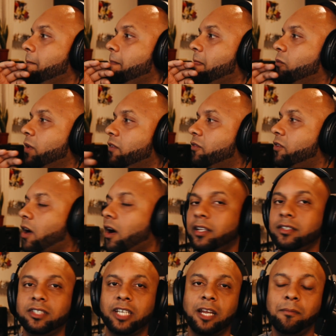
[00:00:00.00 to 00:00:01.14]
we've gone
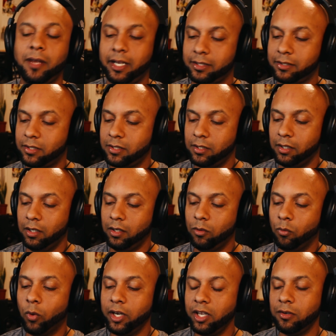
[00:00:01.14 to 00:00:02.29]
10 minutes.
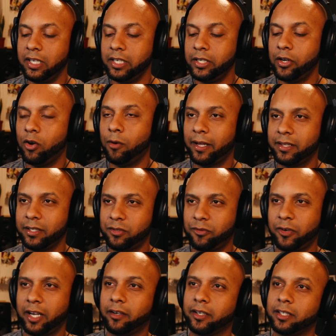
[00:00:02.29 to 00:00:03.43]
What do you need to know about this
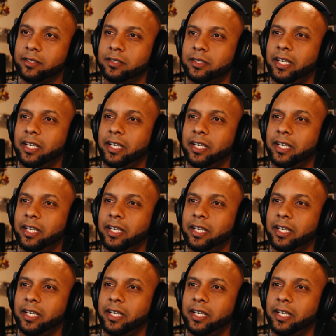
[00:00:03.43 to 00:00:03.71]
fragrance?